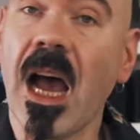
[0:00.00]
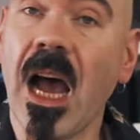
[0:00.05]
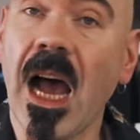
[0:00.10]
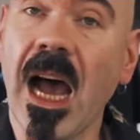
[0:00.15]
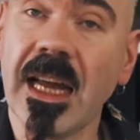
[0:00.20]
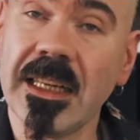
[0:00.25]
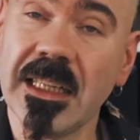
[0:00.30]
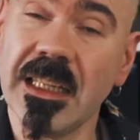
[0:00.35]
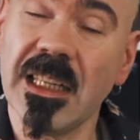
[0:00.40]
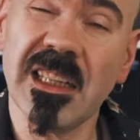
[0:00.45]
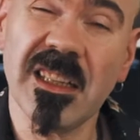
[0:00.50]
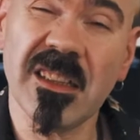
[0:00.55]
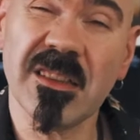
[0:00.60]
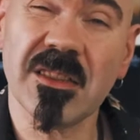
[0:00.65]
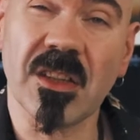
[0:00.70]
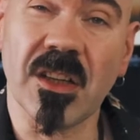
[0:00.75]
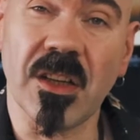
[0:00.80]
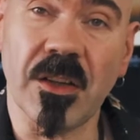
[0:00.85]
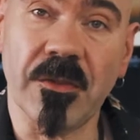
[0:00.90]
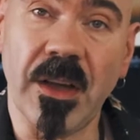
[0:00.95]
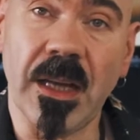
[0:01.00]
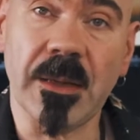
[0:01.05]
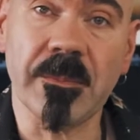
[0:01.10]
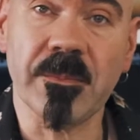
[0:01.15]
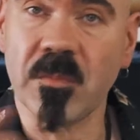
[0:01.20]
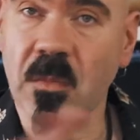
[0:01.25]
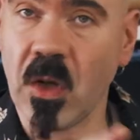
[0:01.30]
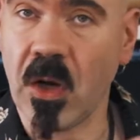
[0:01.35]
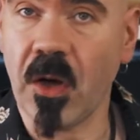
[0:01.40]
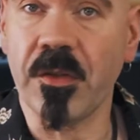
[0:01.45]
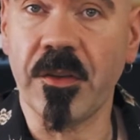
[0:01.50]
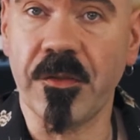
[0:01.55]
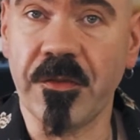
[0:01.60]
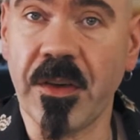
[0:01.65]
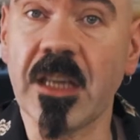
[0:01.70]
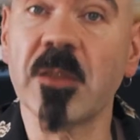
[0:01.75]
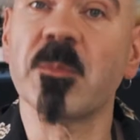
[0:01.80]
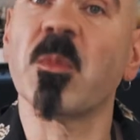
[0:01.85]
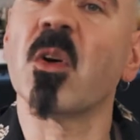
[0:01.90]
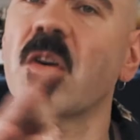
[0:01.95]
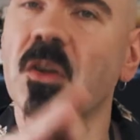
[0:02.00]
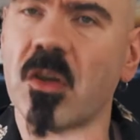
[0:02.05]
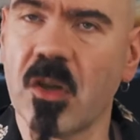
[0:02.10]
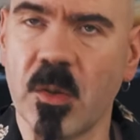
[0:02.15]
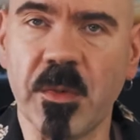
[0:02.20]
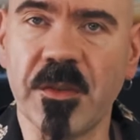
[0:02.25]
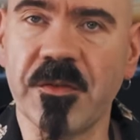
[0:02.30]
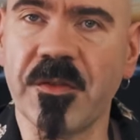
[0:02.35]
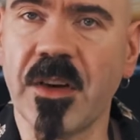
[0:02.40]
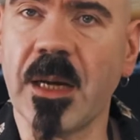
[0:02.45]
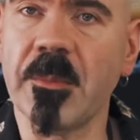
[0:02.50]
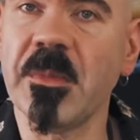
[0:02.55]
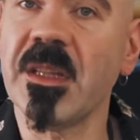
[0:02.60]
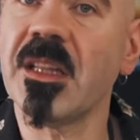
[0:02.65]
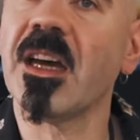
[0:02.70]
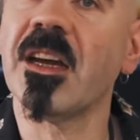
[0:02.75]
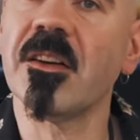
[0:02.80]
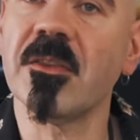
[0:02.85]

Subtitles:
I did a little survey on the Facebook, come and find me there